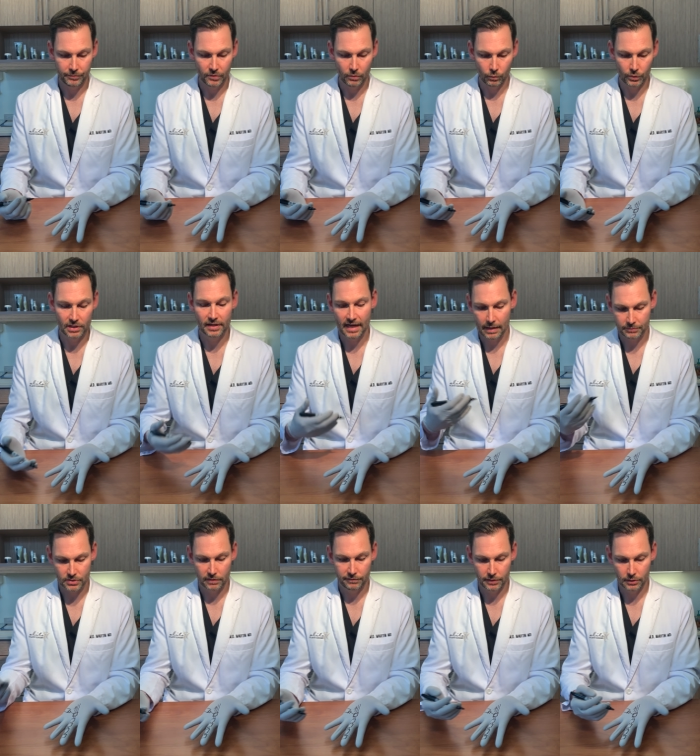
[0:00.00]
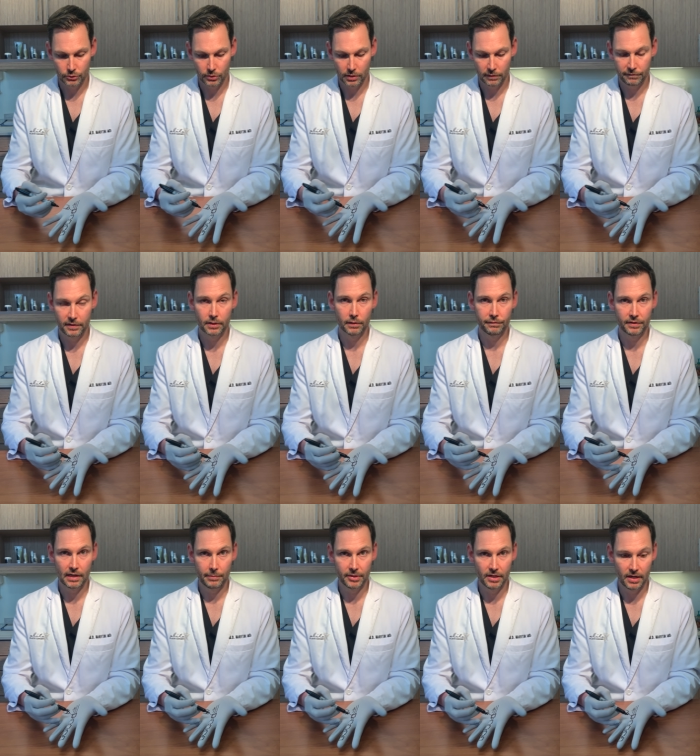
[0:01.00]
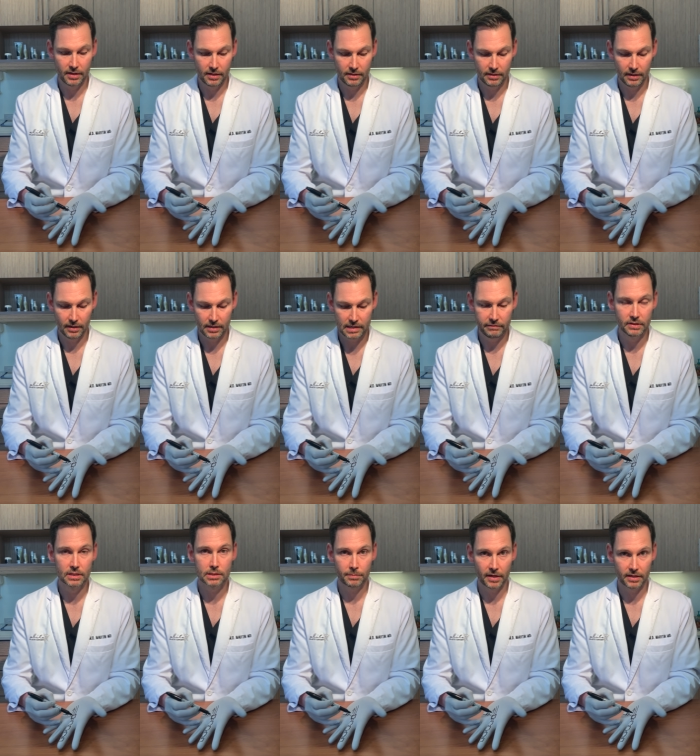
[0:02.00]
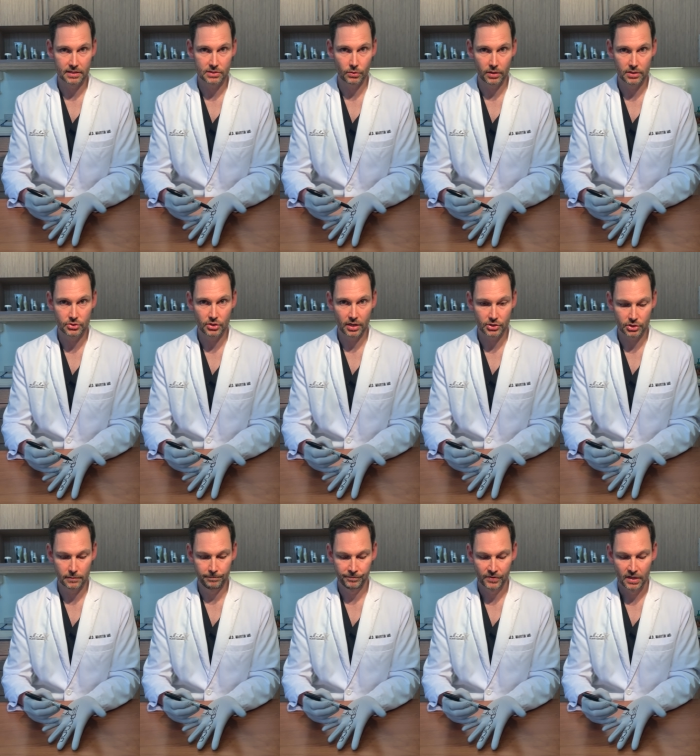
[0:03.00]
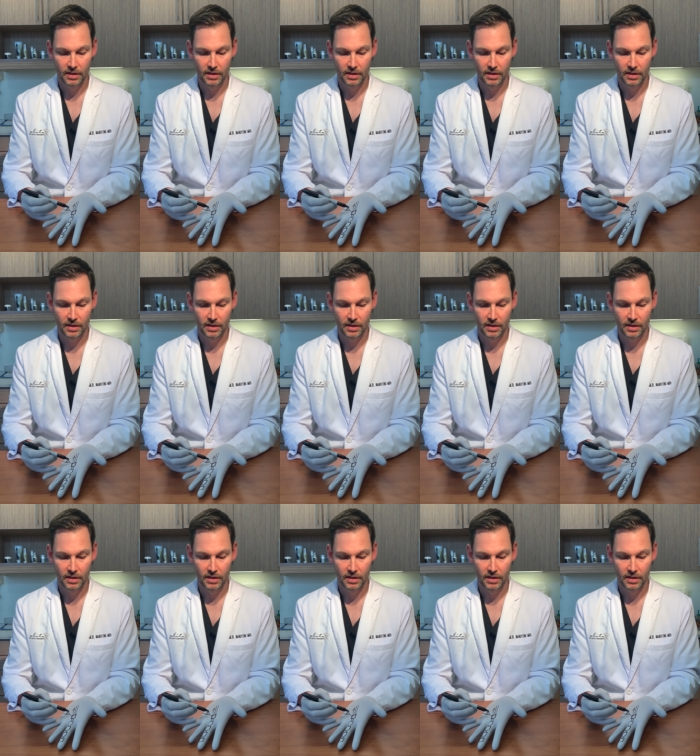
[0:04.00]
relapse of their trigger finger phenomenon, even despite a steroid injection.